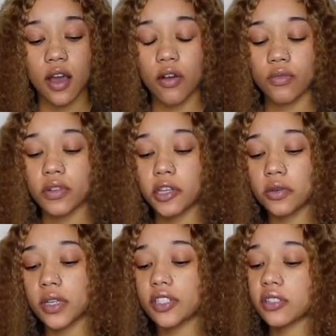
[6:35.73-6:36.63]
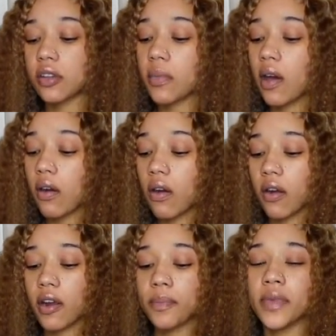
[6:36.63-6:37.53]
out really quick just on my
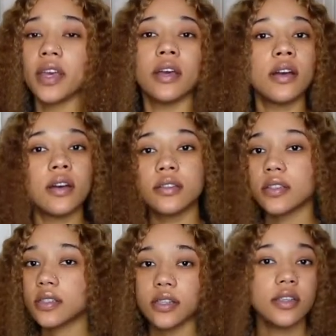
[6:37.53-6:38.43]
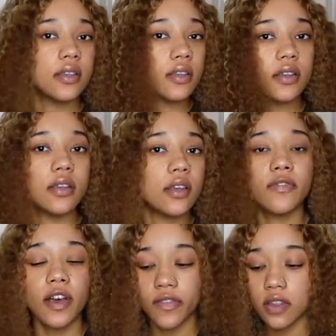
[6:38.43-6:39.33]
arm to see
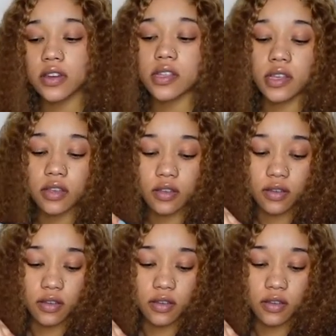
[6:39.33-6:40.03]
if I feel anything.